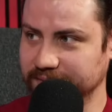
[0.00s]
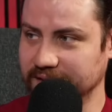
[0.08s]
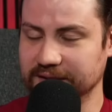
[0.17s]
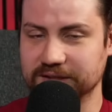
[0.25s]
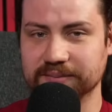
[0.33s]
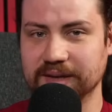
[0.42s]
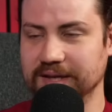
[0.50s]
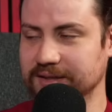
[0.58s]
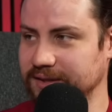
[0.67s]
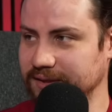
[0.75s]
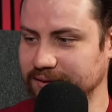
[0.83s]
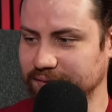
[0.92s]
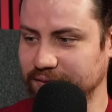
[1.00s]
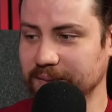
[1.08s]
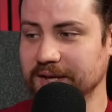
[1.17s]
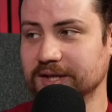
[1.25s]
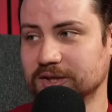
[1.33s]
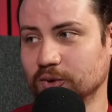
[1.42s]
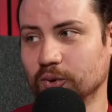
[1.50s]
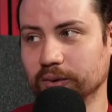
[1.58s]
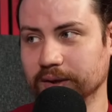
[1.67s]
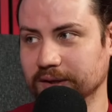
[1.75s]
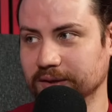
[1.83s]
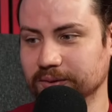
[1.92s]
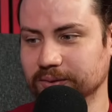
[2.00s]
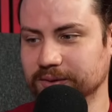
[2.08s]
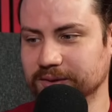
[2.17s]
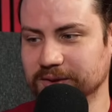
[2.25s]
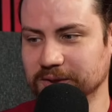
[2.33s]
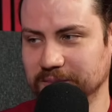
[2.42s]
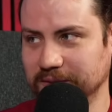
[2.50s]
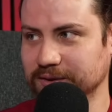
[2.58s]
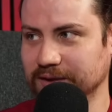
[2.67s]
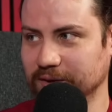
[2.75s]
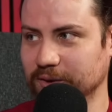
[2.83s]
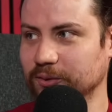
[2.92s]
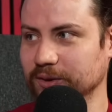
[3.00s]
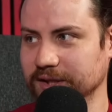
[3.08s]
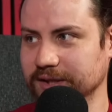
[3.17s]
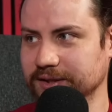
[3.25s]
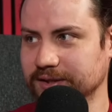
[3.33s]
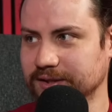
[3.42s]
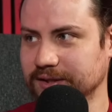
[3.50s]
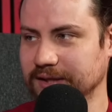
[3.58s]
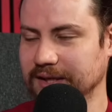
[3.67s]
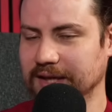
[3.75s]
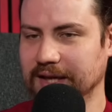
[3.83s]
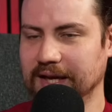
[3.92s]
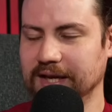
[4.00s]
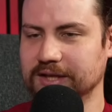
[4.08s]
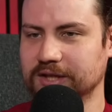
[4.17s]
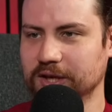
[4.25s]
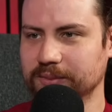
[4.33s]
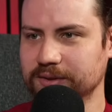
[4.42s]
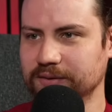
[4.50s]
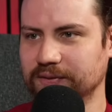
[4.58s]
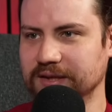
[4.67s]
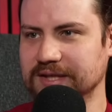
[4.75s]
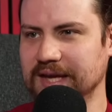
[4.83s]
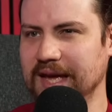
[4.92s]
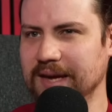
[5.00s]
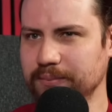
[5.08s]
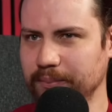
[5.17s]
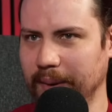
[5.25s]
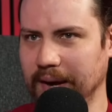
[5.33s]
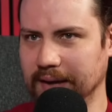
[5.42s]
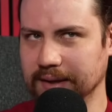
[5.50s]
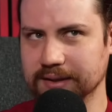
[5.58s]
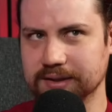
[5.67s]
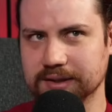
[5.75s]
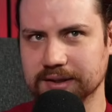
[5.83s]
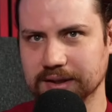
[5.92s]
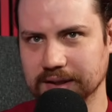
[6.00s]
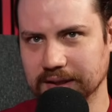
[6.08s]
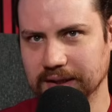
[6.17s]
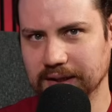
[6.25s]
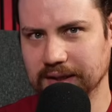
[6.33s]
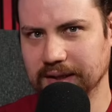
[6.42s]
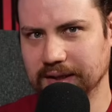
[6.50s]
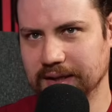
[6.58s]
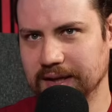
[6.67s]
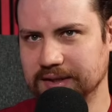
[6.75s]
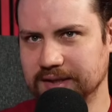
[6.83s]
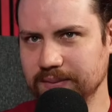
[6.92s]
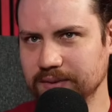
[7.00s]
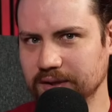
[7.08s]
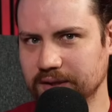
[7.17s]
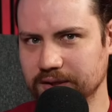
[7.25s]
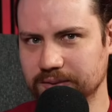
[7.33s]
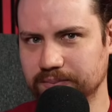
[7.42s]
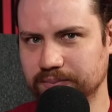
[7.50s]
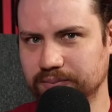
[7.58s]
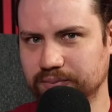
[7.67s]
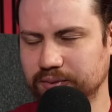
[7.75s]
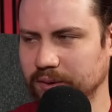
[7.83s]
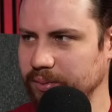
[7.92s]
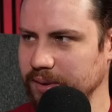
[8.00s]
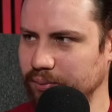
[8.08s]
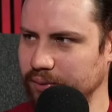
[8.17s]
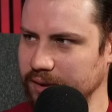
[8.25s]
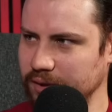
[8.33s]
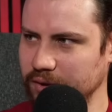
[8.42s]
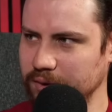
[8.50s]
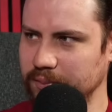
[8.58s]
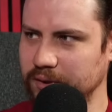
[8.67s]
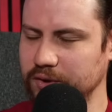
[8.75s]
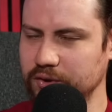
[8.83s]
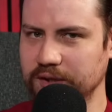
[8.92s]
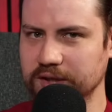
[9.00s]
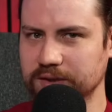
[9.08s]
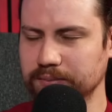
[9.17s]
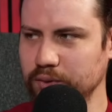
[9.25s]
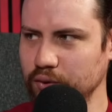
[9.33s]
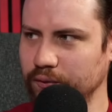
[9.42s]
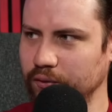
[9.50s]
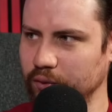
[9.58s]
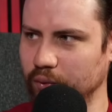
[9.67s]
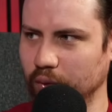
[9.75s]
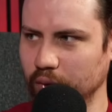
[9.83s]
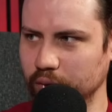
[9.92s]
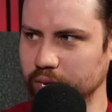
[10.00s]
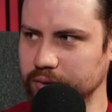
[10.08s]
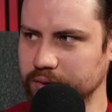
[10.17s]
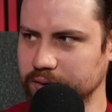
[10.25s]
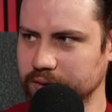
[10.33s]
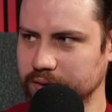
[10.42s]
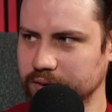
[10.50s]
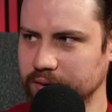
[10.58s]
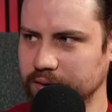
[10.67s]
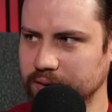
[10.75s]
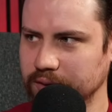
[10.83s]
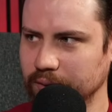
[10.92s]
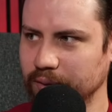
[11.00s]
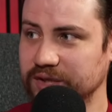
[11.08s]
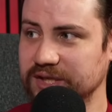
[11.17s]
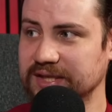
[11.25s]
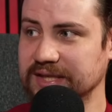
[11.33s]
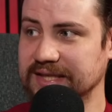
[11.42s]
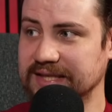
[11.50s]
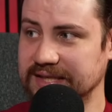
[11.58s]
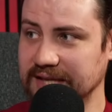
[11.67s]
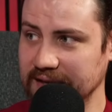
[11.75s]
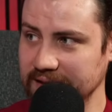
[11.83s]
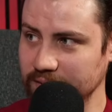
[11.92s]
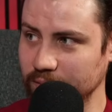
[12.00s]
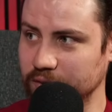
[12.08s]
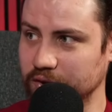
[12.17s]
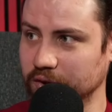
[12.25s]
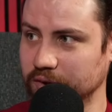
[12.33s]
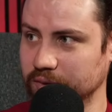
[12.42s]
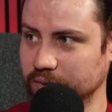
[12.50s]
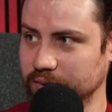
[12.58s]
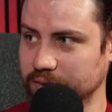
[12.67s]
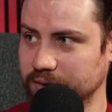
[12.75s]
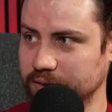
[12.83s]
That's amazing. For me, it's an auto include just because of how cool it is. In terms of its impact, it seems like it's probably pretty good because you get to move through walls, which is insane with Juggernauts.